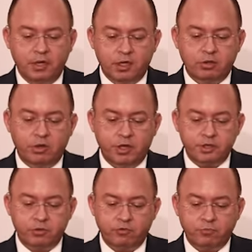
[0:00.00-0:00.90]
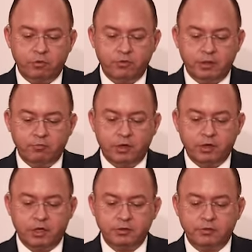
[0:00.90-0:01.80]
a donation of more than
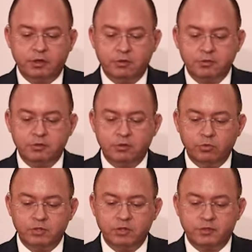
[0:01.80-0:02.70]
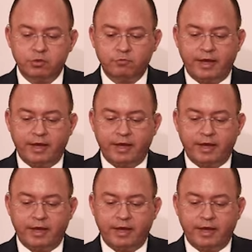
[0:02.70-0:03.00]
100,000 doses of